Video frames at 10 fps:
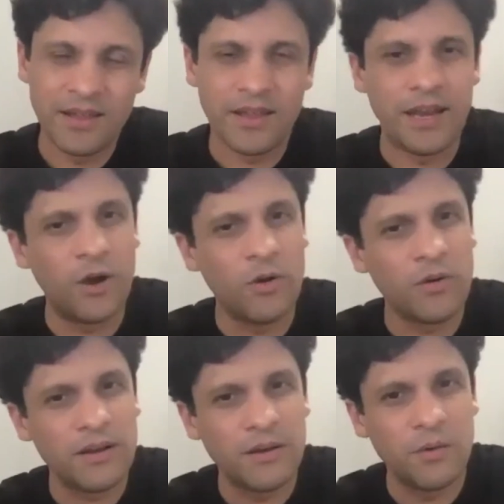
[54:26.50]

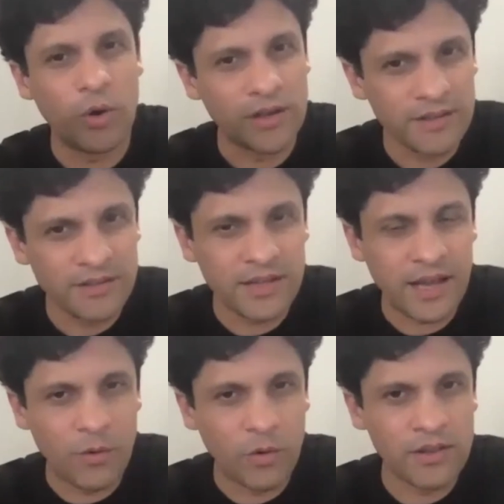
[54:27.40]
Now, what is
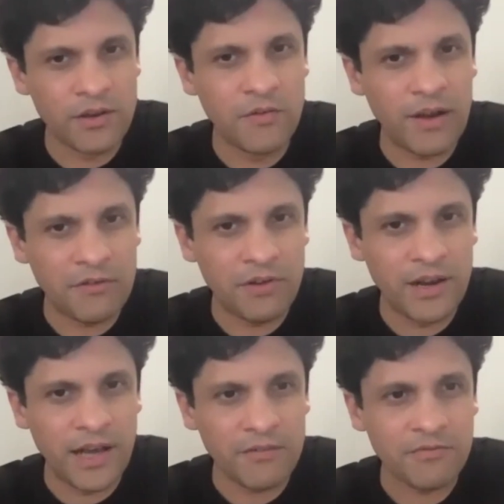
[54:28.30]
the regret-free
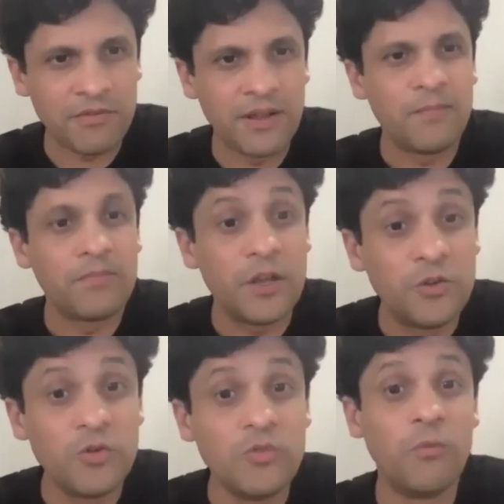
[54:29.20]
life? That you
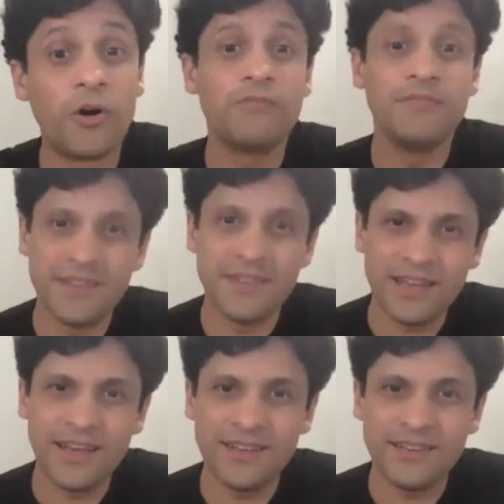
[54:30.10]
do more of these
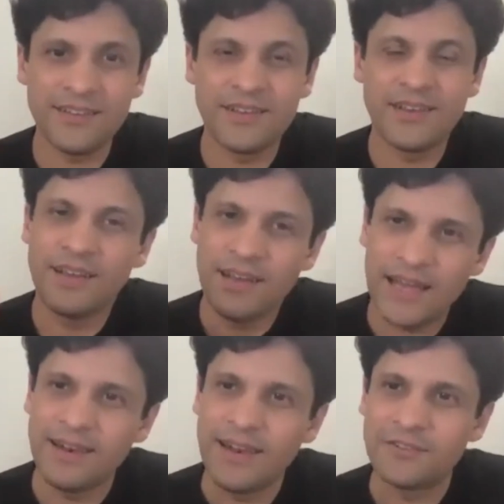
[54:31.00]
things
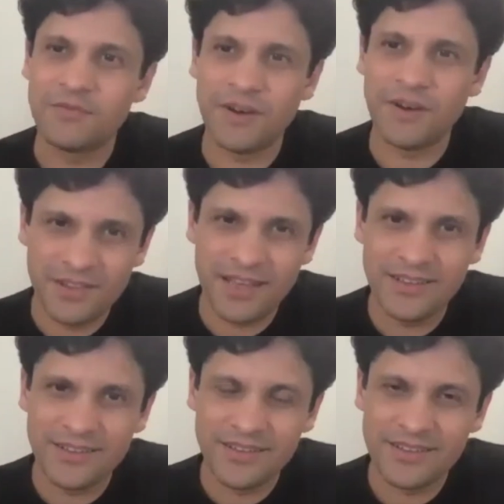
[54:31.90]
and less of other
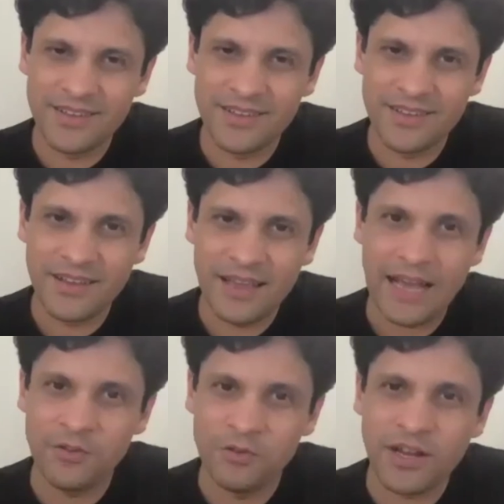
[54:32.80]
things.
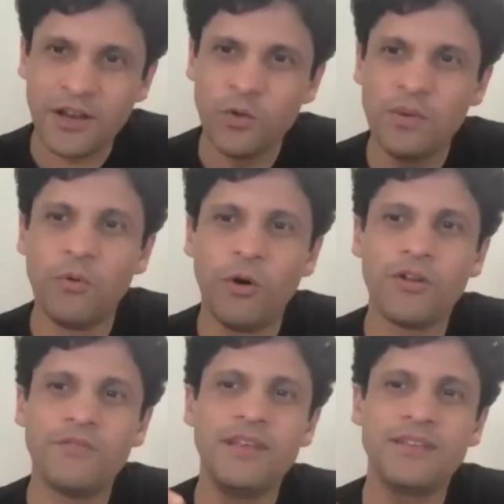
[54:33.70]
As you start doing more
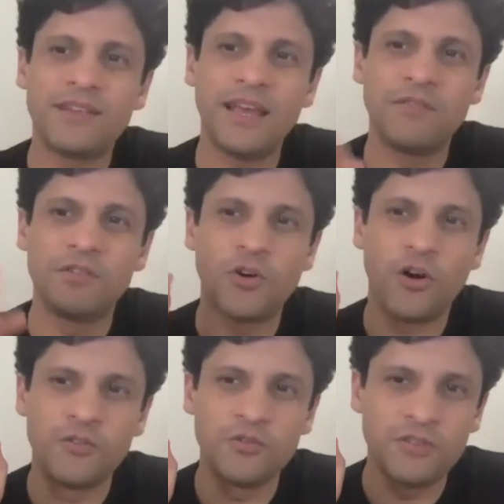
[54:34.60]
of these things which
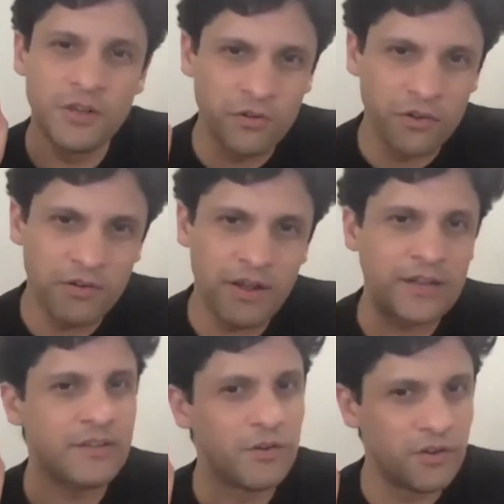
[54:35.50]
cause you zero
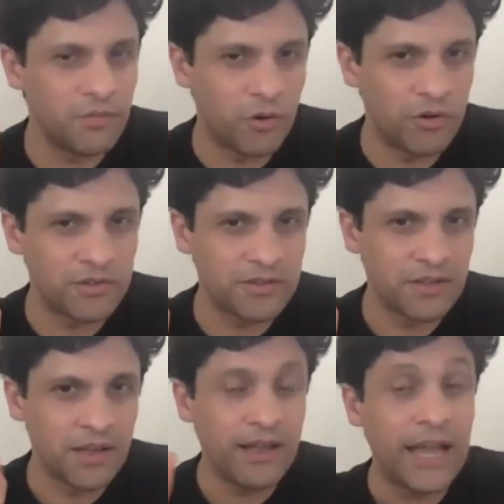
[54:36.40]
regret, zero remorse,
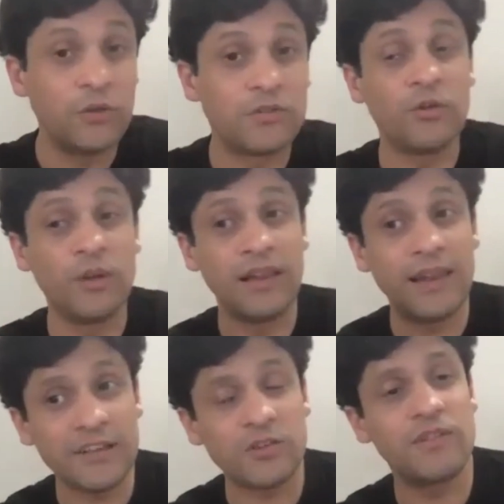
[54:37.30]
and you start doing
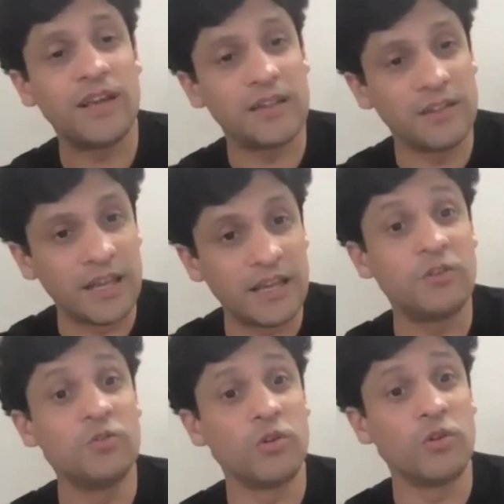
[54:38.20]
less of the other things
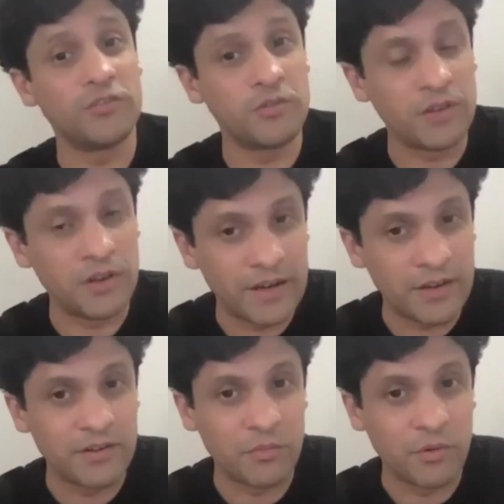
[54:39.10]
that do cause you regret
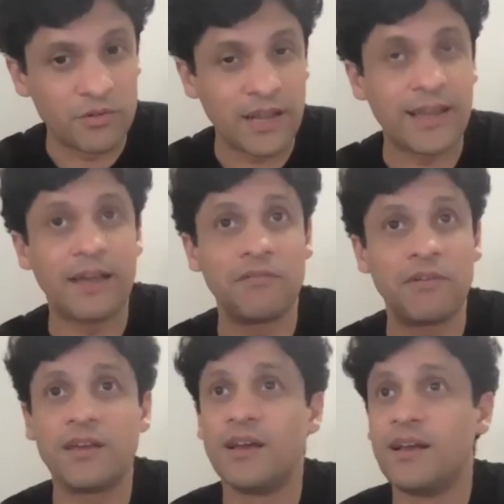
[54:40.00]
and remorse, like
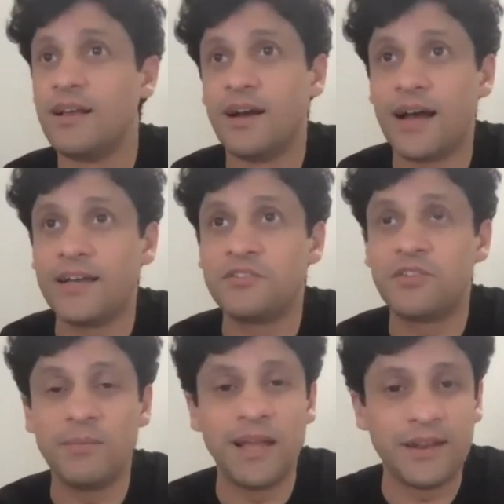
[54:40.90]
having ice
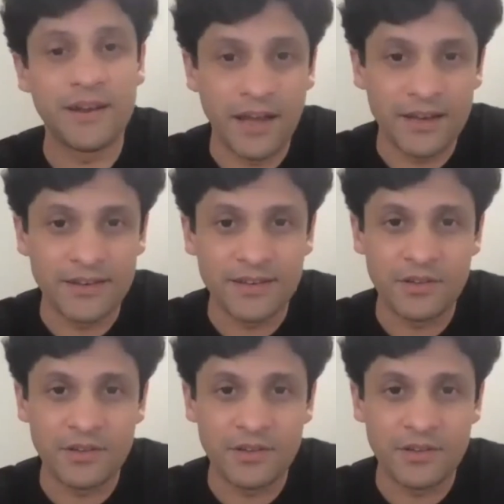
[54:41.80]
cream late at night.